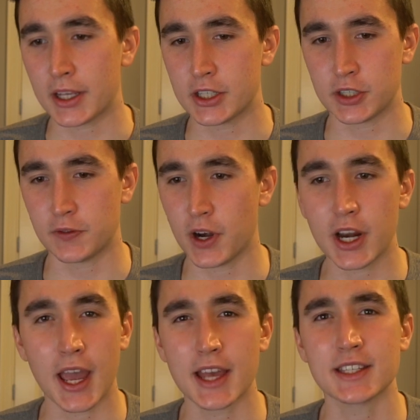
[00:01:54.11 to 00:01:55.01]
just very
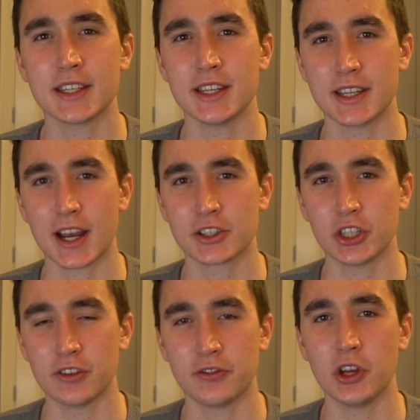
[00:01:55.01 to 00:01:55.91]
hesitant to
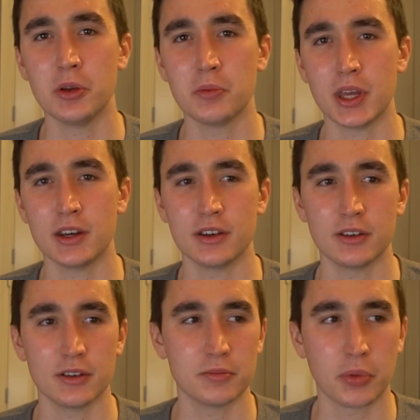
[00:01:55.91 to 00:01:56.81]
actually film
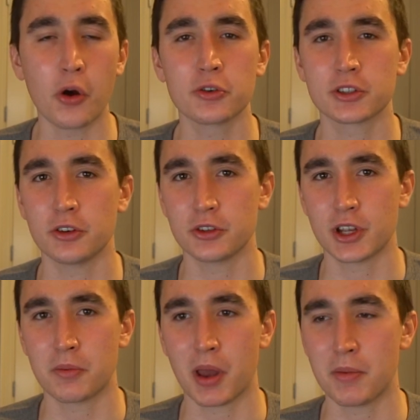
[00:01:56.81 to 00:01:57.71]
and post those
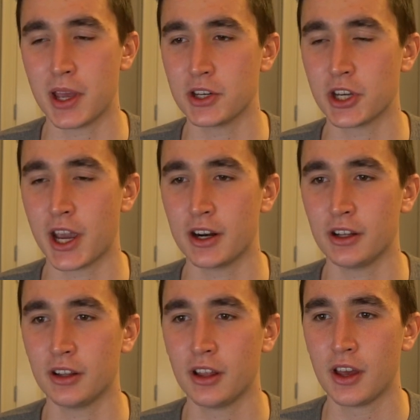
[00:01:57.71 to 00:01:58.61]
on my main
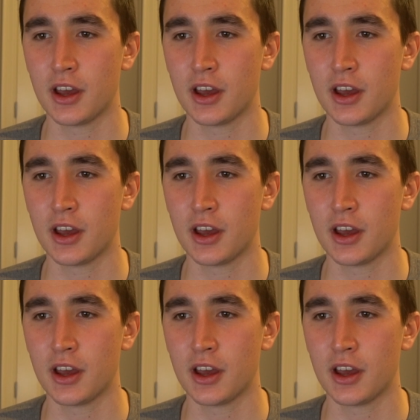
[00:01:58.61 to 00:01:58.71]
channel.